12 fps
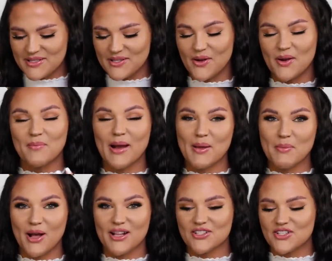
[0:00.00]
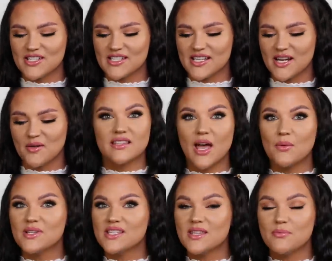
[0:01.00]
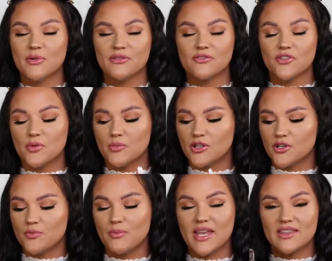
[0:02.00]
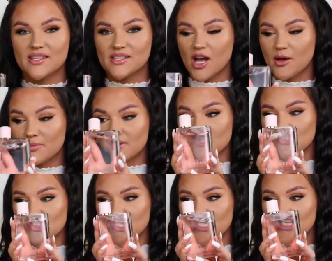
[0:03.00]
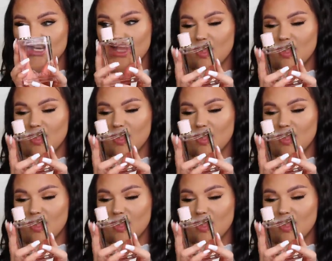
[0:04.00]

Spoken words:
So my apologies there. That was the perfumer who made this composition.